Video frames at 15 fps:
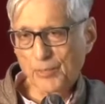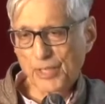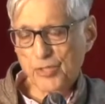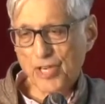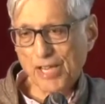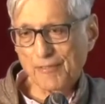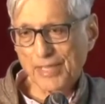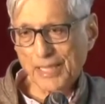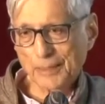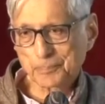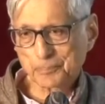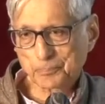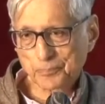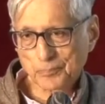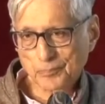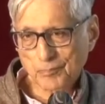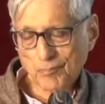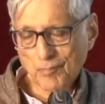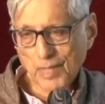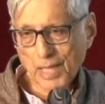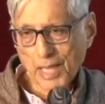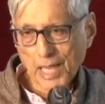were traveling.
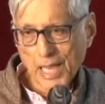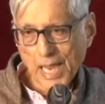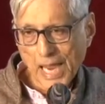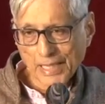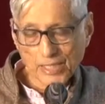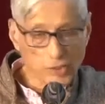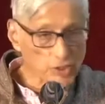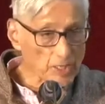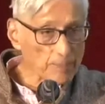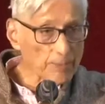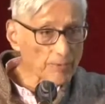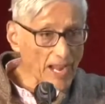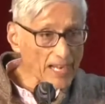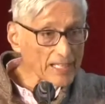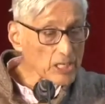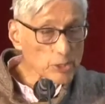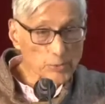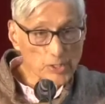And the ship ran into a